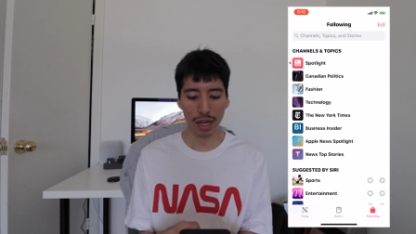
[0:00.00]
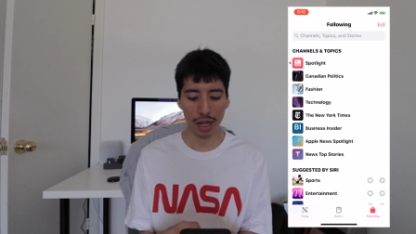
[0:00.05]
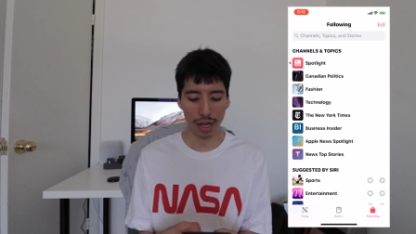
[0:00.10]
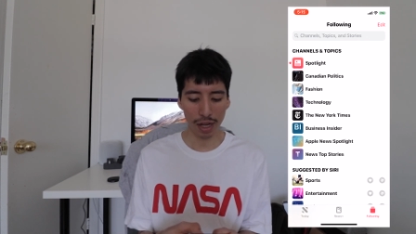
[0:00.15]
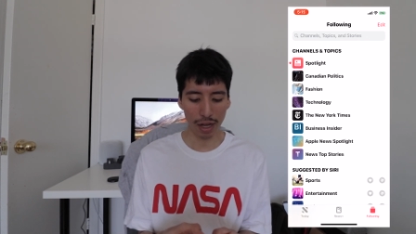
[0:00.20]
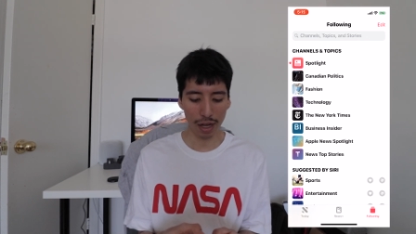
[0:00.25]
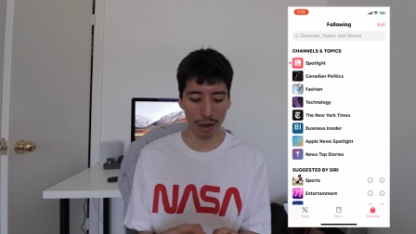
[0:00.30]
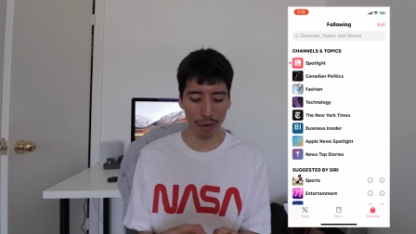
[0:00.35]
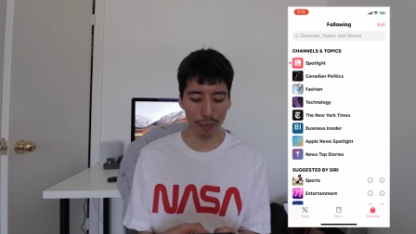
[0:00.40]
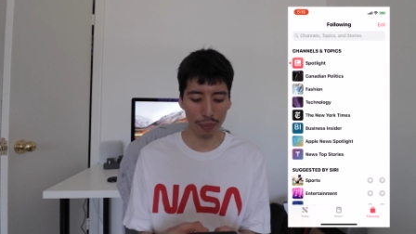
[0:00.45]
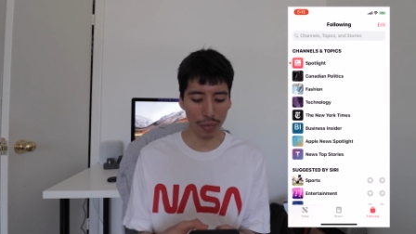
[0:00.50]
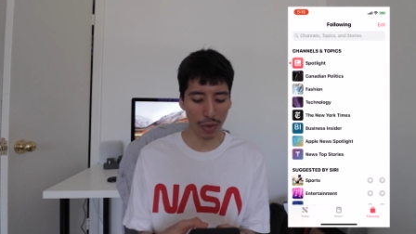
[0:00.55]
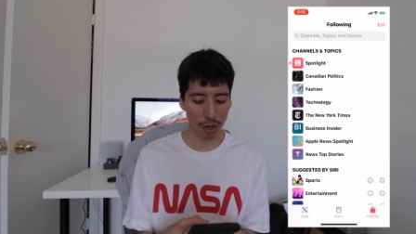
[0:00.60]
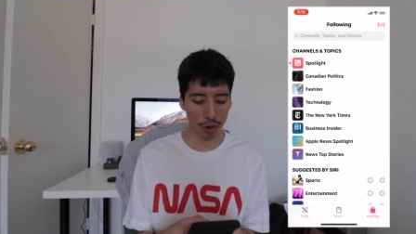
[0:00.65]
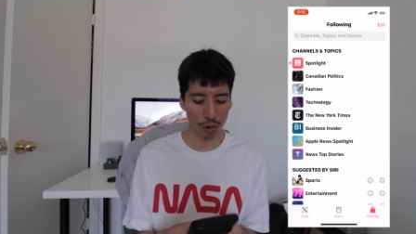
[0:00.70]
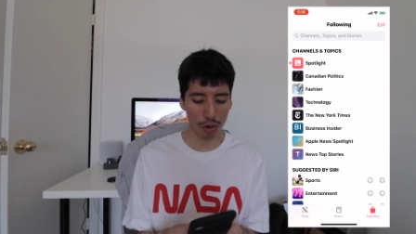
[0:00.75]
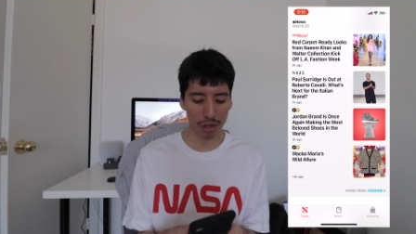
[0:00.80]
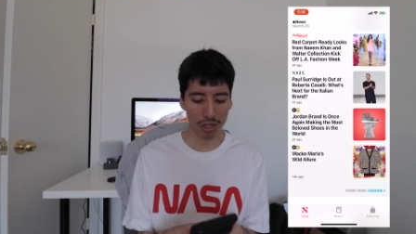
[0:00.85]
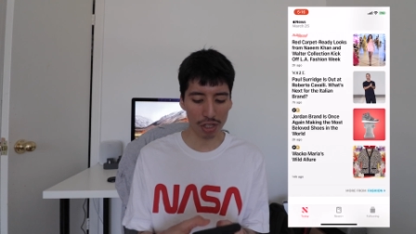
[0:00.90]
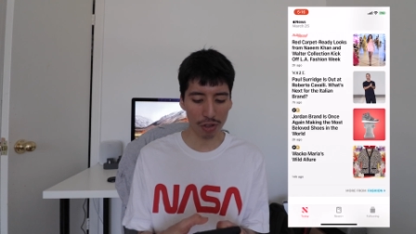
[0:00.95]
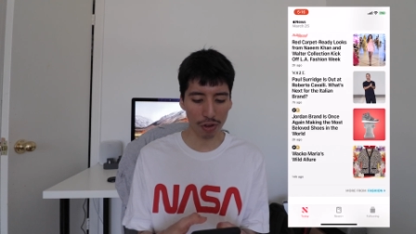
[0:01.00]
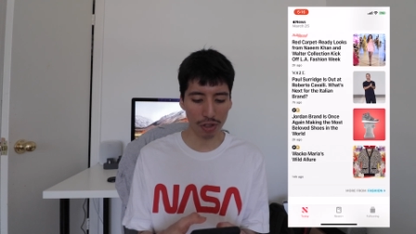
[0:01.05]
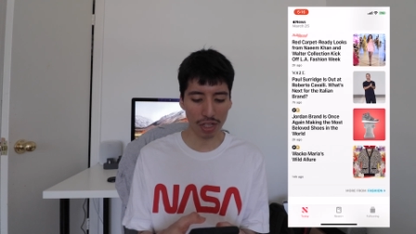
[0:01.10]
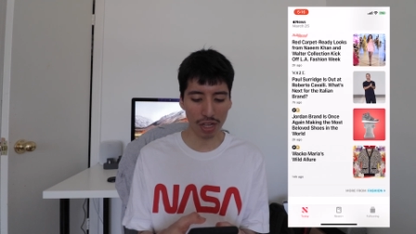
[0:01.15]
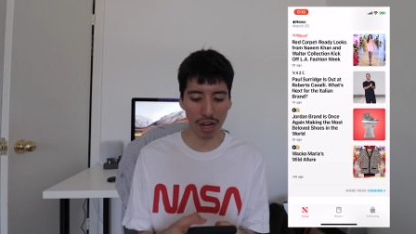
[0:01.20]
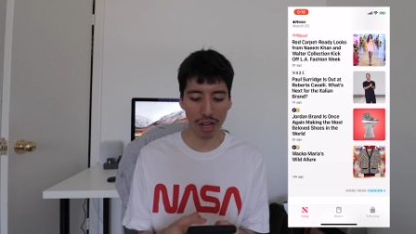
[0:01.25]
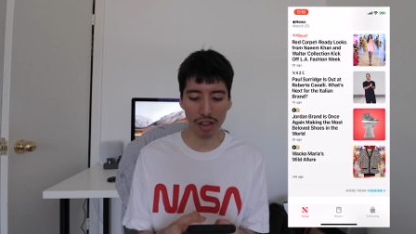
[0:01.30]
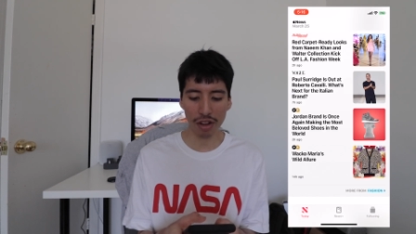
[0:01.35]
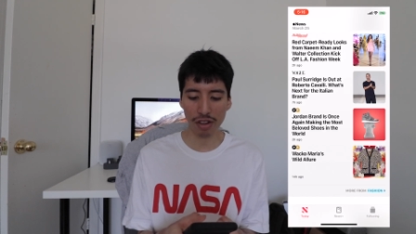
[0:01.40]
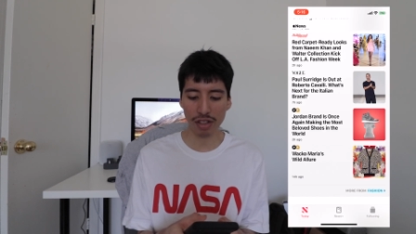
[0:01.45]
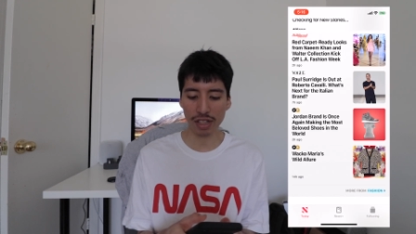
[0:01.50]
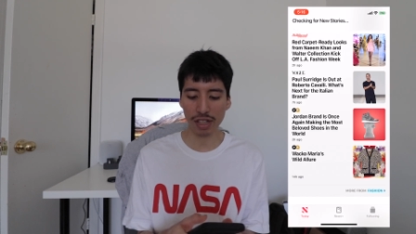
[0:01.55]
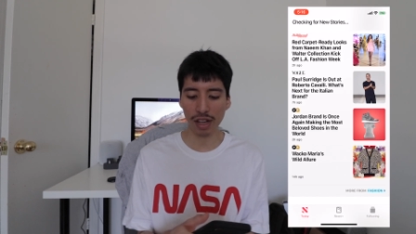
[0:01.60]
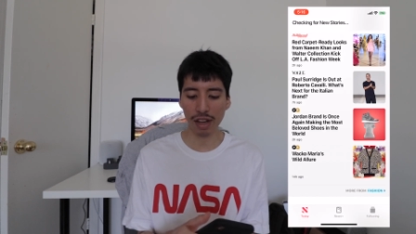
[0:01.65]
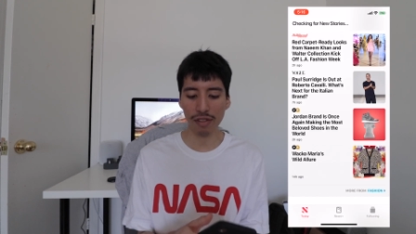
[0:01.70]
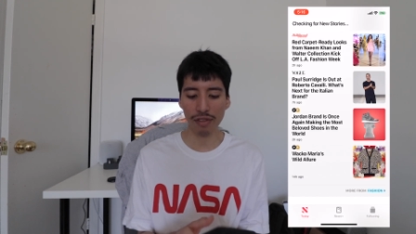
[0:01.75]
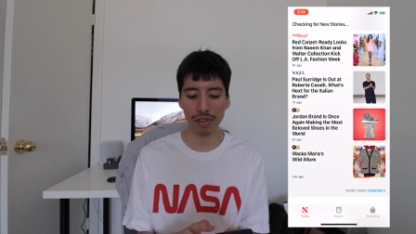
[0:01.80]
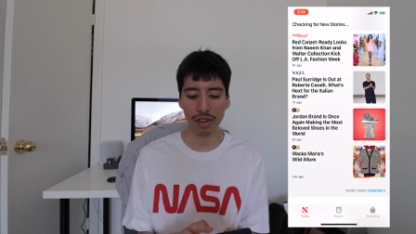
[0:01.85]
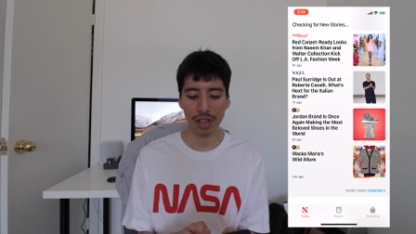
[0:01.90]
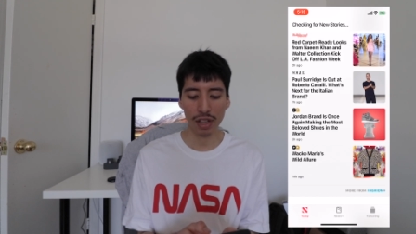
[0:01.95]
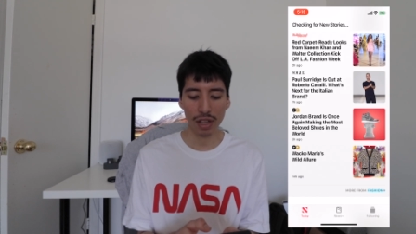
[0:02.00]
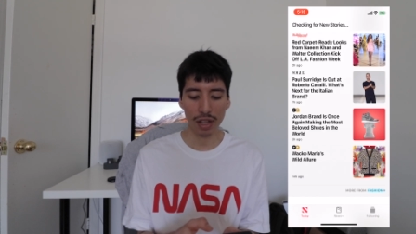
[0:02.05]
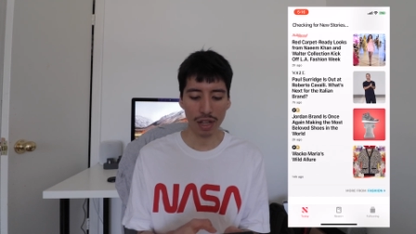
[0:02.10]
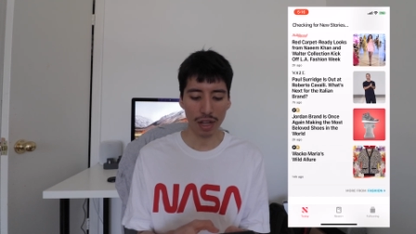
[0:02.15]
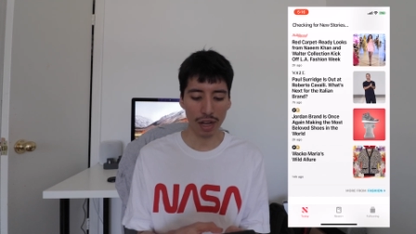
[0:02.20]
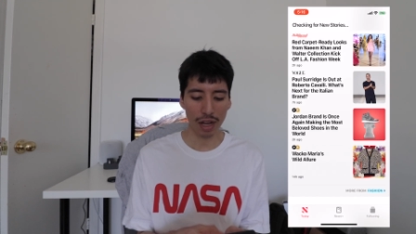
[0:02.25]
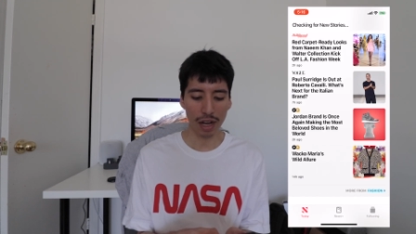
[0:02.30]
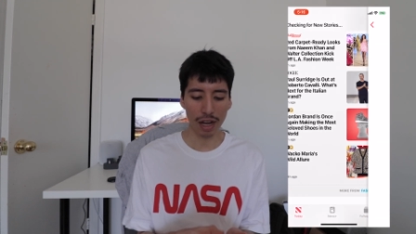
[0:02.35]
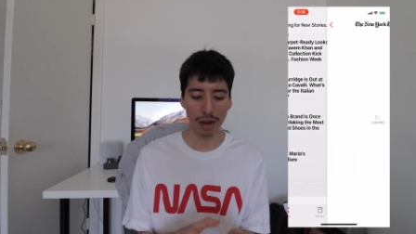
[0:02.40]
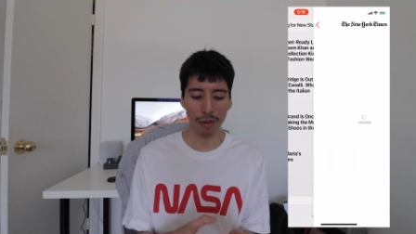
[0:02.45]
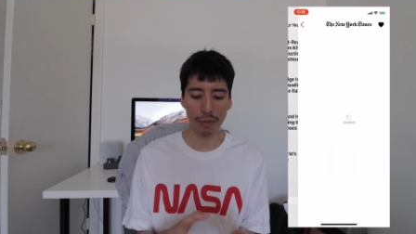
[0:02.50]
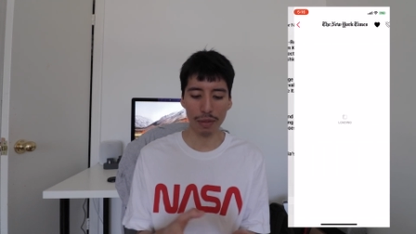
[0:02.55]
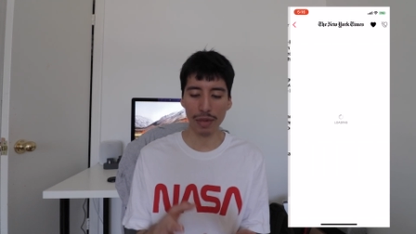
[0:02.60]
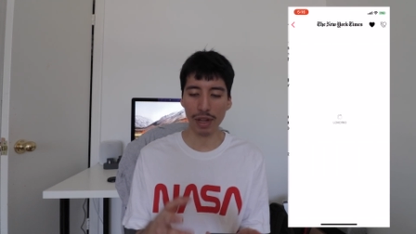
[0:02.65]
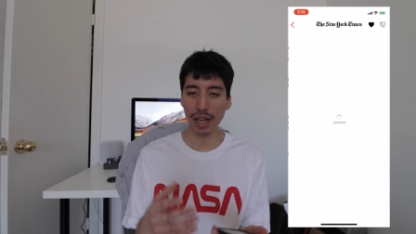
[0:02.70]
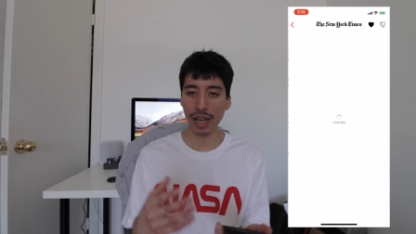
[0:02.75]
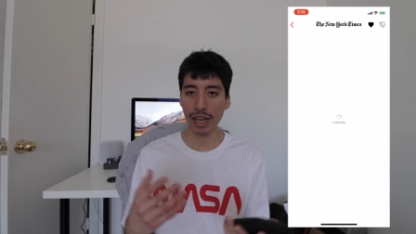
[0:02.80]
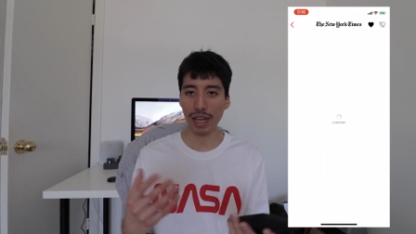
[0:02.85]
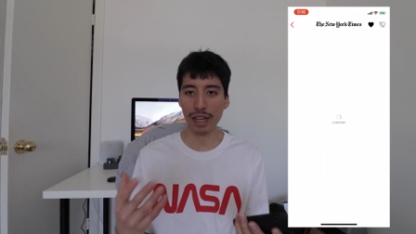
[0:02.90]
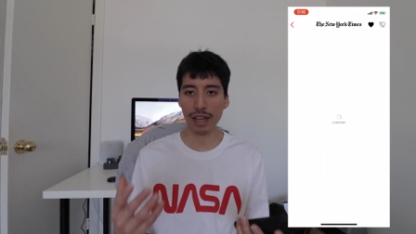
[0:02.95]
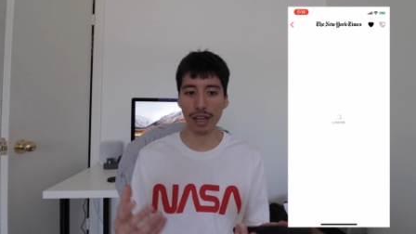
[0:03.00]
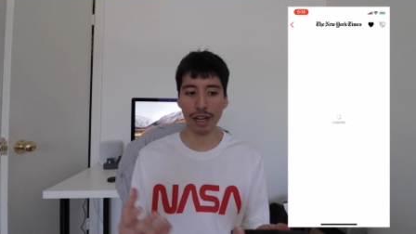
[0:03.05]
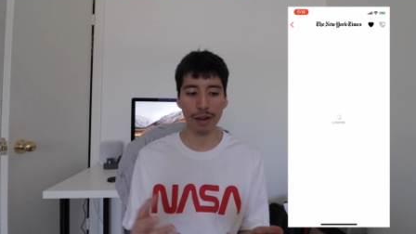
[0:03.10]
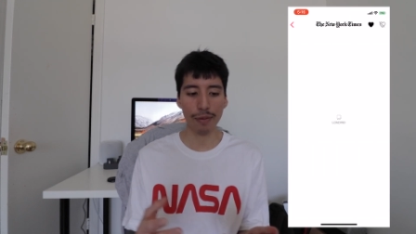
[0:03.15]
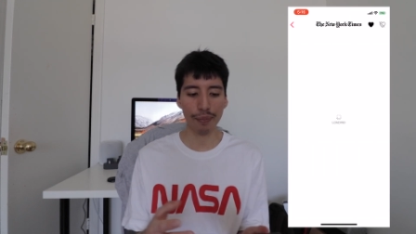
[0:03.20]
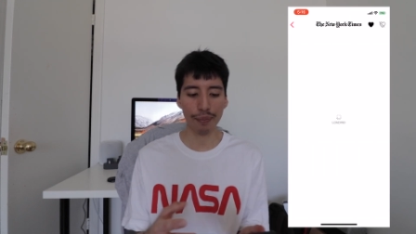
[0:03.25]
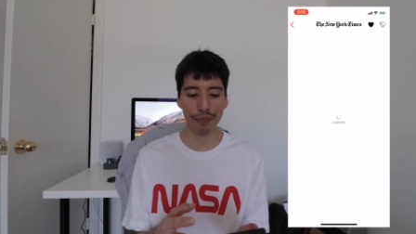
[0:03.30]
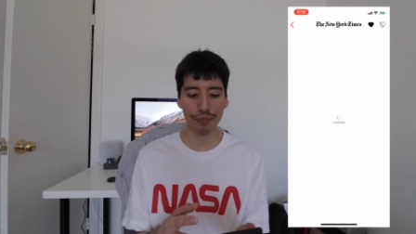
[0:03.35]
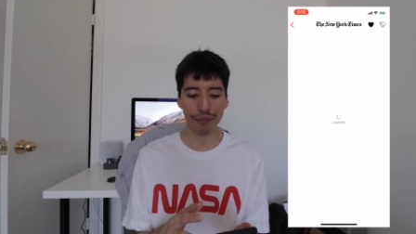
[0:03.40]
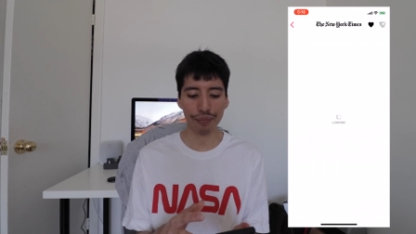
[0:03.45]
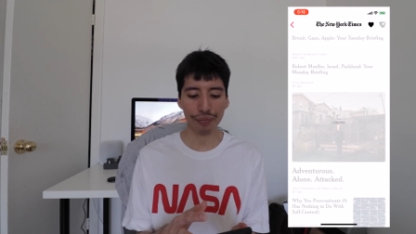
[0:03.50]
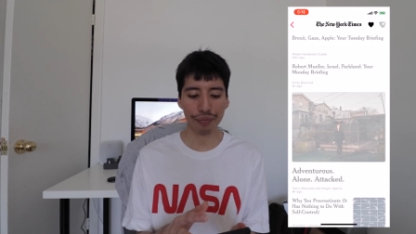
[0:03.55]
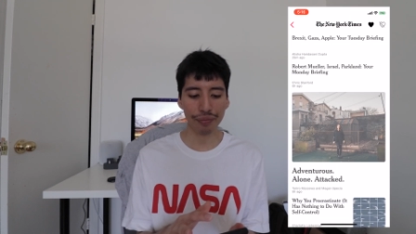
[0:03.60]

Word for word: Um, of course, there was other stuff um, like um,